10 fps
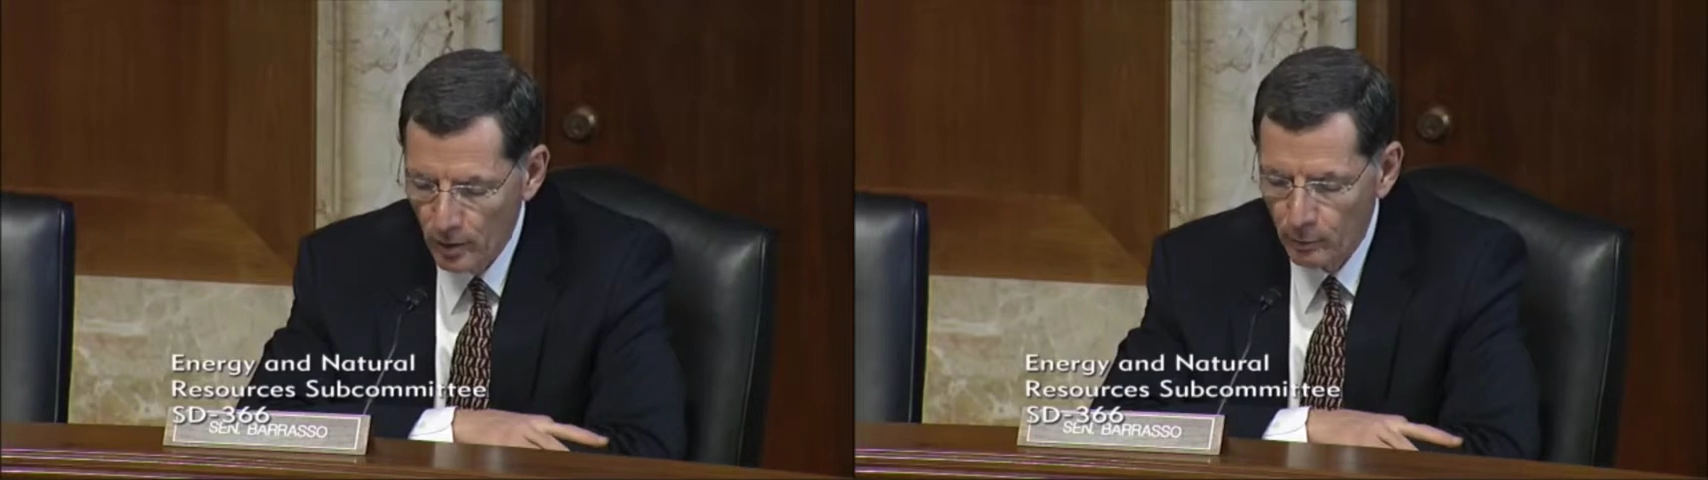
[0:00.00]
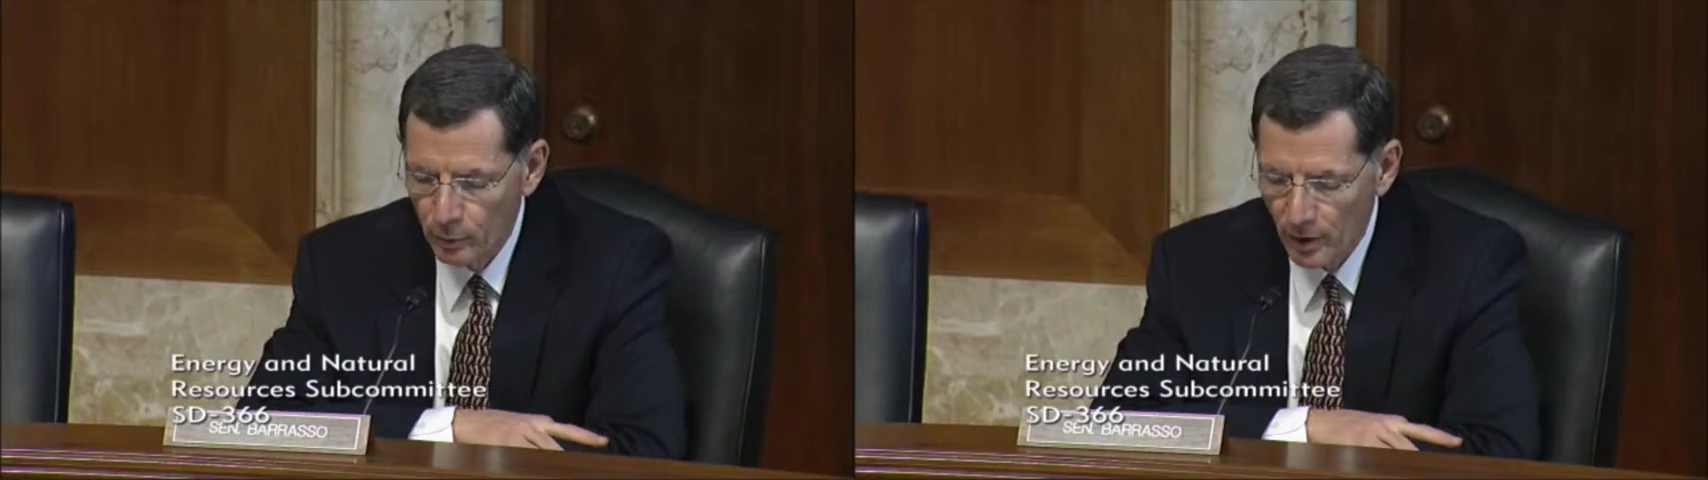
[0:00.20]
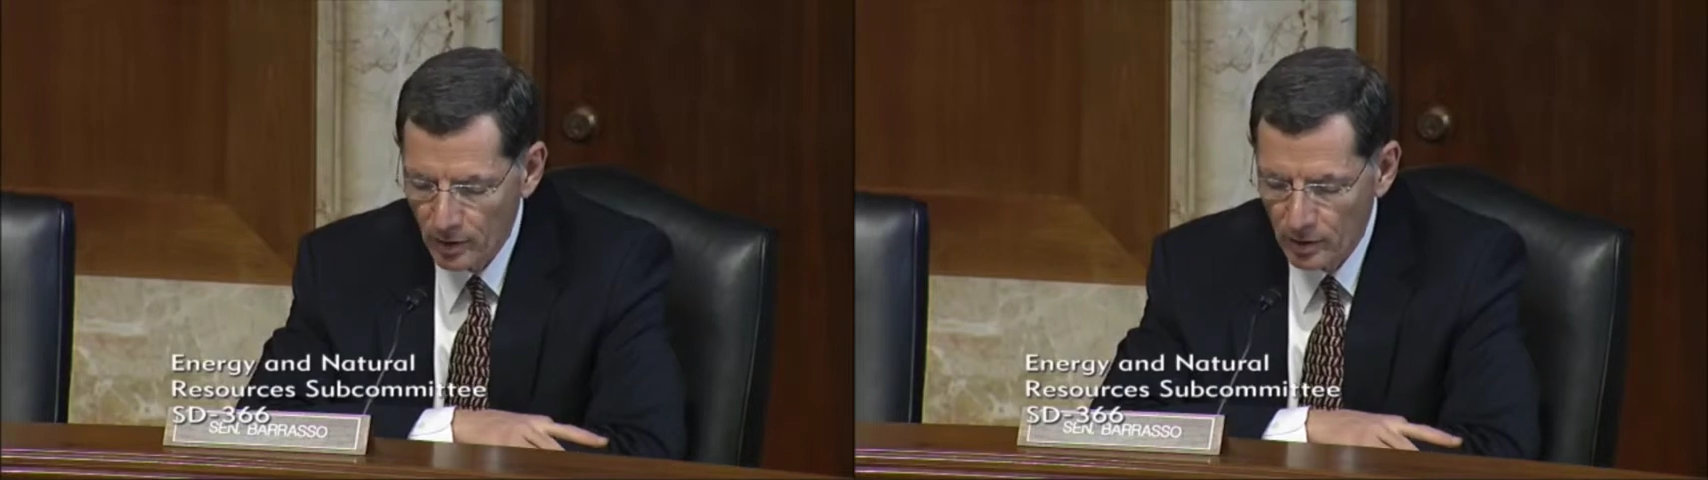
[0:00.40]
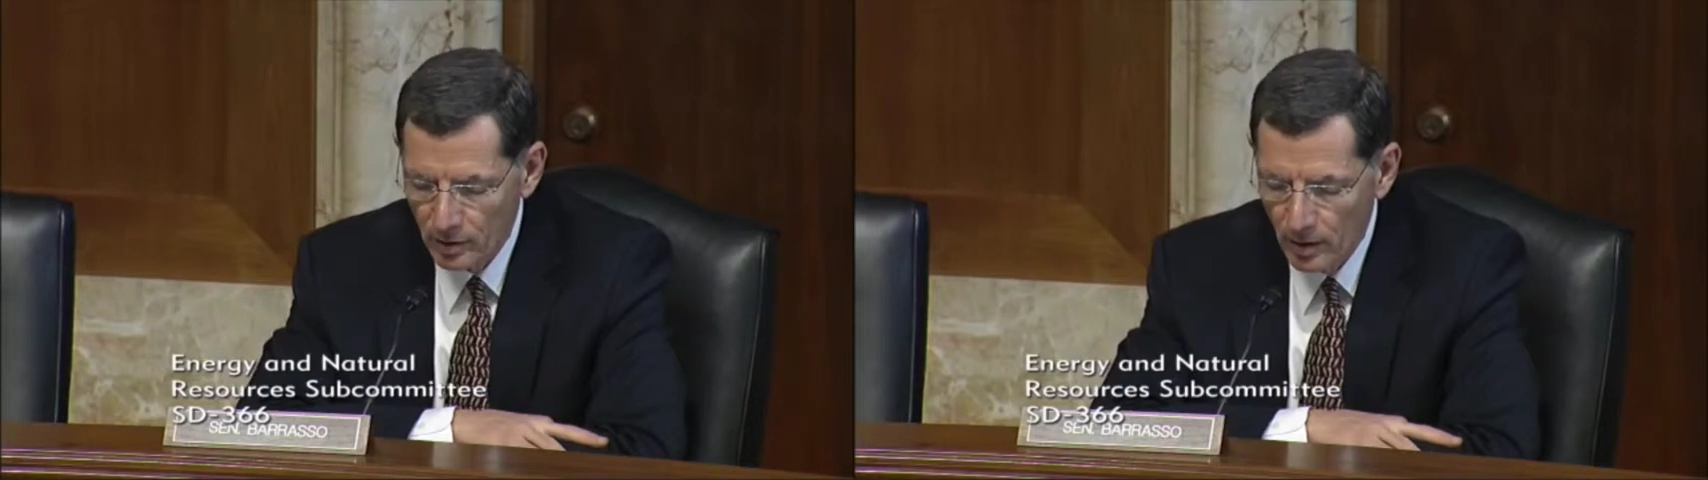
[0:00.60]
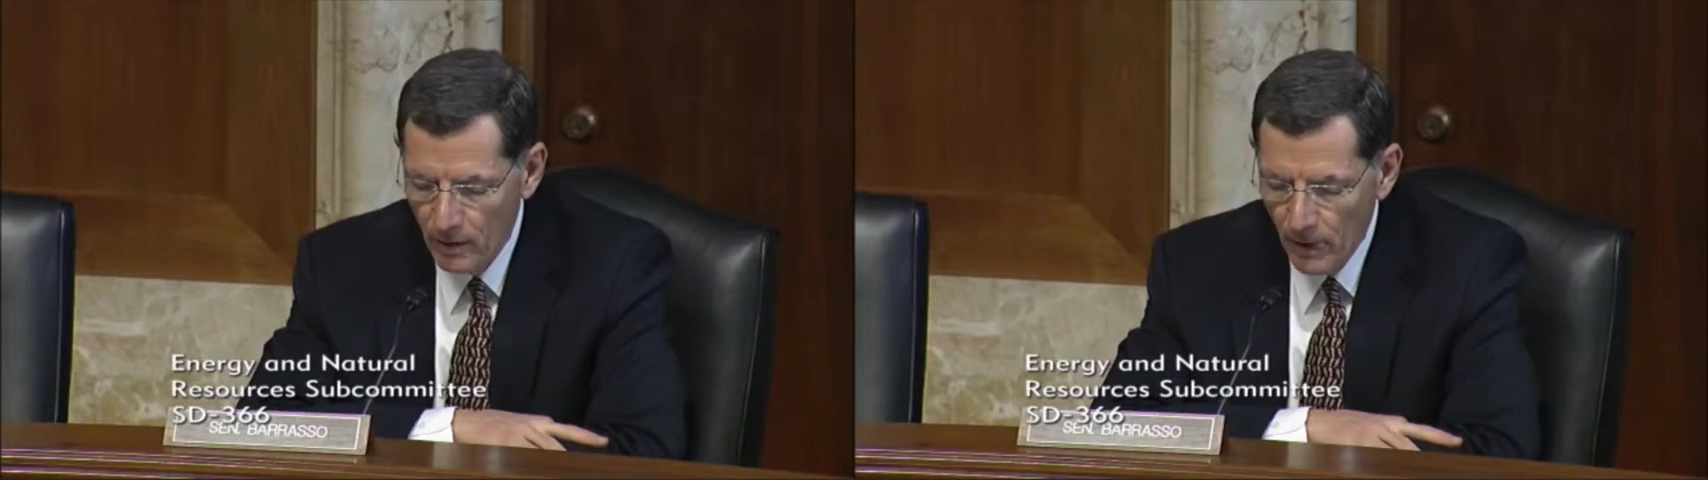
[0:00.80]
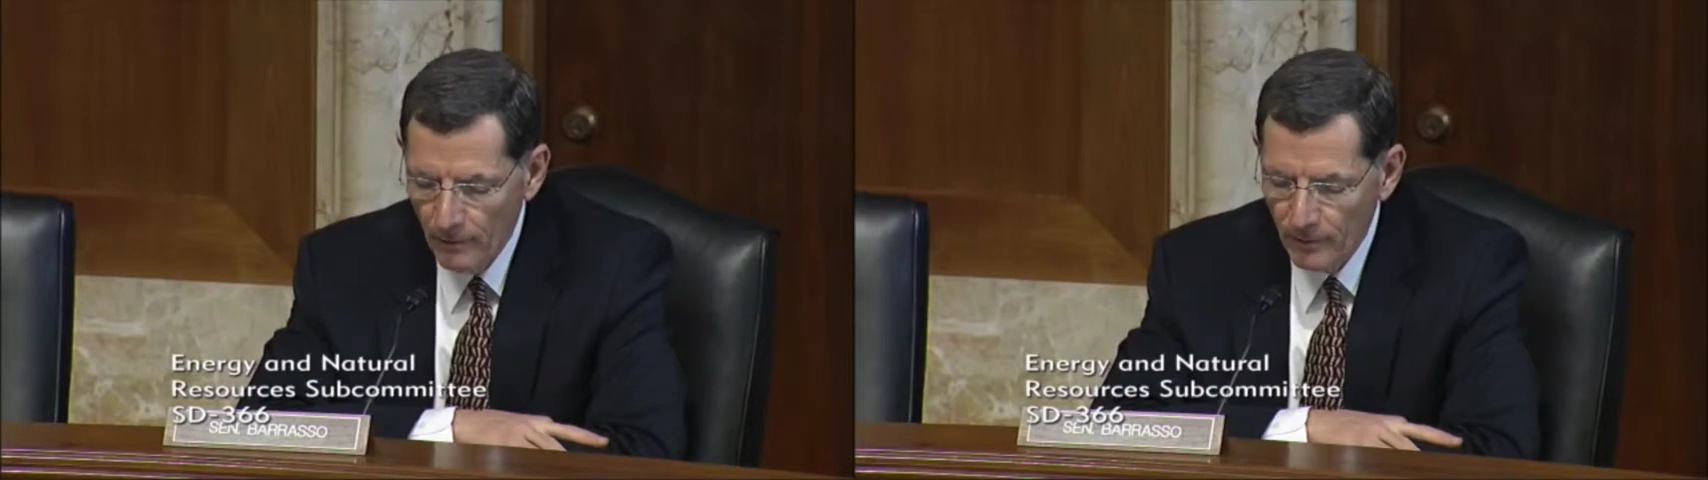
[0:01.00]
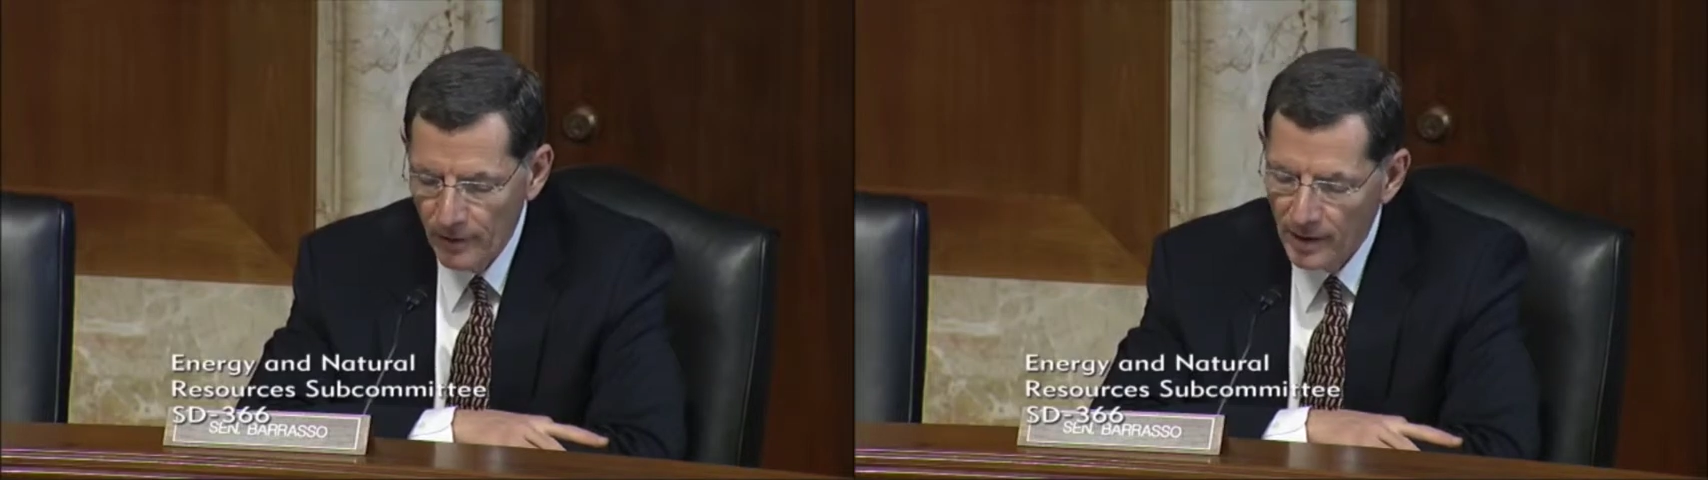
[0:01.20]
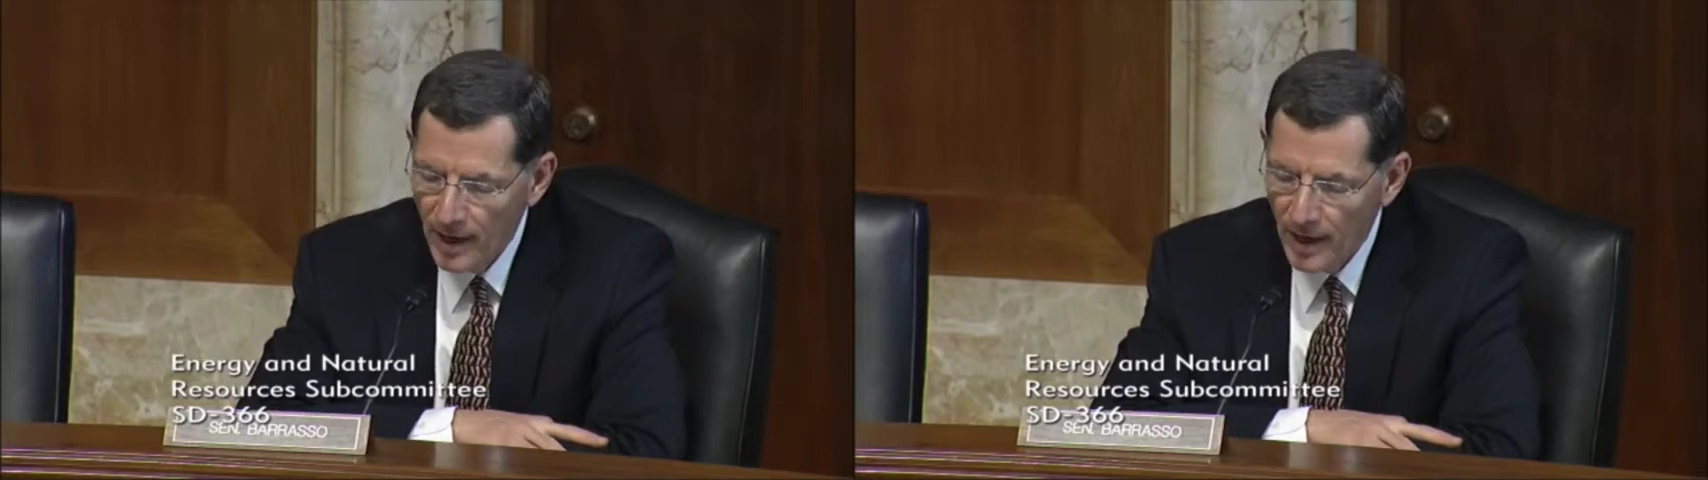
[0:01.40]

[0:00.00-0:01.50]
oil production than